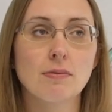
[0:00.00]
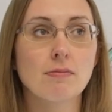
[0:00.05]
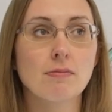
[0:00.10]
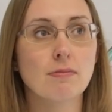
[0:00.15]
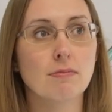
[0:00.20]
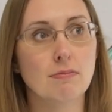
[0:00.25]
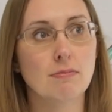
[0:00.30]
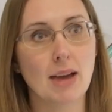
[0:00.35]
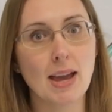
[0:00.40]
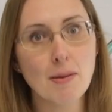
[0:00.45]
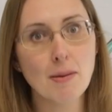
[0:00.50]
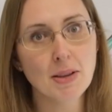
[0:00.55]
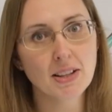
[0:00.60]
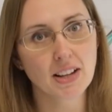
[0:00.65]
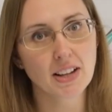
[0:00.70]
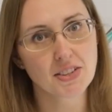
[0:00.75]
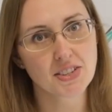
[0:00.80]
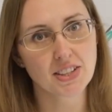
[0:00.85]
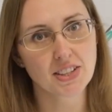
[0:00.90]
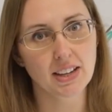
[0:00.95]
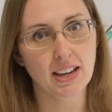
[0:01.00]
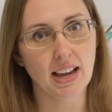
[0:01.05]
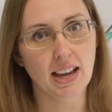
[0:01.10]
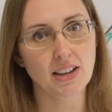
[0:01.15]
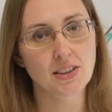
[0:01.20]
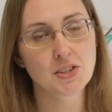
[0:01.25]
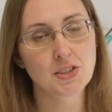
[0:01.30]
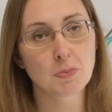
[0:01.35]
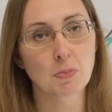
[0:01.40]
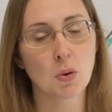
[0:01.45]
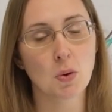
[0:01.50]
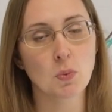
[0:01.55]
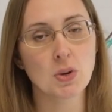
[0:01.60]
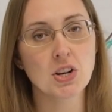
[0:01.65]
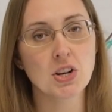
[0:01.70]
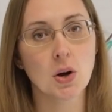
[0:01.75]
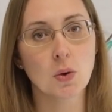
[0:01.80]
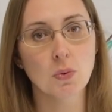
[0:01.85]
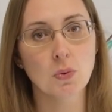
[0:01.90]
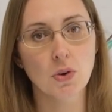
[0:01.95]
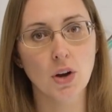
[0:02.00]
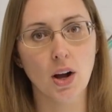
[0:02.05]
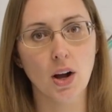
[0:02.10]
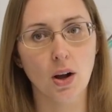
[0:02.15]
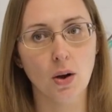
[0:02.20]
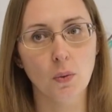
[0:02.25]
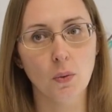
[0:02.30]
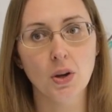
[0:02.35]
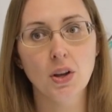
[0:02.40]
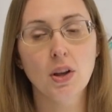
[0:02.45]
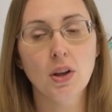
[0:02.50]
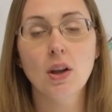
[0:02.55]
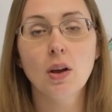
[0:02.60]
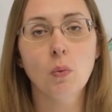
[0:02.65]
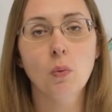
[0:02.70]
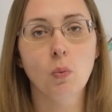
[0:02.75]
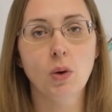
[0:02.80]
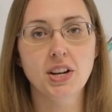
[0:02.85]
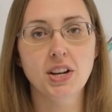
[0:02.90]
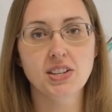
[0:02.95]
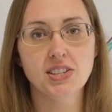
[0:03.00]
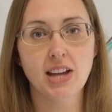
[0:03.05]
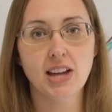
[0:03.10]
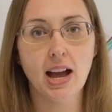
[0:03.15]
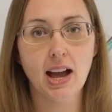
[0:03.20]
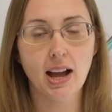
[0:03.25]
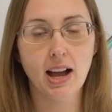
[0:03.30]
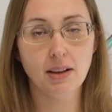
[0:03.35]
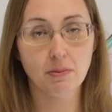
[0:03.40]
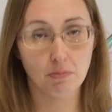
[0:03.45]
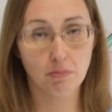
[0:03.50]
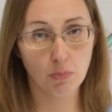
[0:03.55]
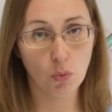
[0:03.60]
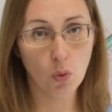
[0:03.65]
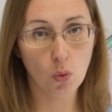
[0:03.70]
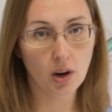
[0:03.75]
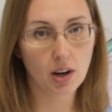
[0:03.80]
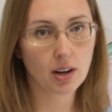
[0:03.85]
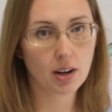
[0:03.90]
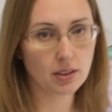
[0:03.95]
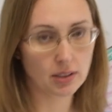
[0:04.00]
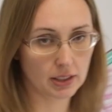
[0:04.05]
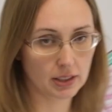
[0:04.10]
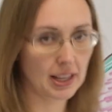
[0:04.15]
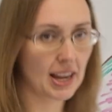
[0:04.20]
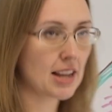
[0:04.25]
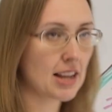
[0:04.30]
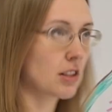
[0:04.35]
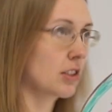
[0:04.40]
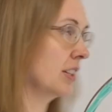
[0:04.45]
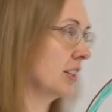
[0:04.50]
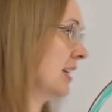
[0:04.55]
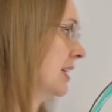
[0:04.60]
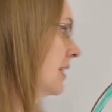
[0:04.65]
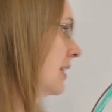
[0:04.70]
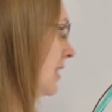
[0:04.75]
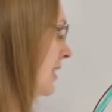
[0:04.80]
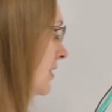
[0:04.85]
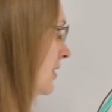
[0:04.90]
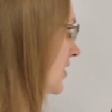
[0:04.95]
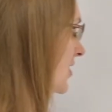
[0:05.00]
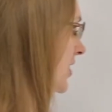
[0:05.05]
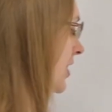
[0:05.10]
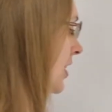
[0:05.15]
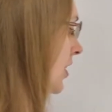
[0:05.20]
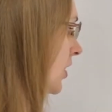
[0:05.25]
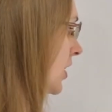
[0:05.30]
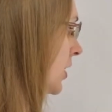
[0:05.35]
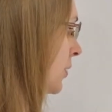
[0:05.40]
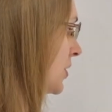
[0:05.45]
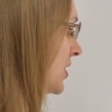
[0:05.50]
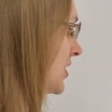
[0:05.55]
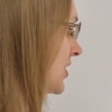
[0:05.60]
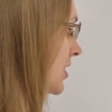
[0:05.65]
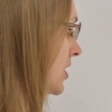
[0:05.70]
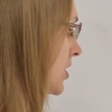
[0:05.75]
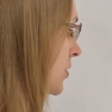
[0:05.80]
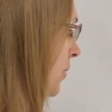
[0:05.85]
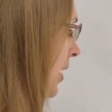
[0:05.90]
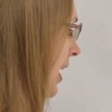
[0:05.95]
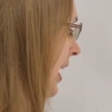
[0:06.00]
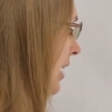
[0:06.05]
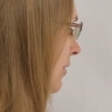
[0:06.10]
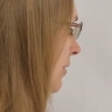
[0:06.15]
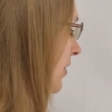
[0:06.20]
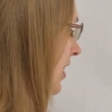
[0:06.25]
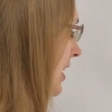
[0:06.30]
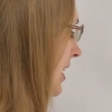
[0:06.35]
maybe that's the case, but we don't know. What is hot, more likely in this scenario is that you have a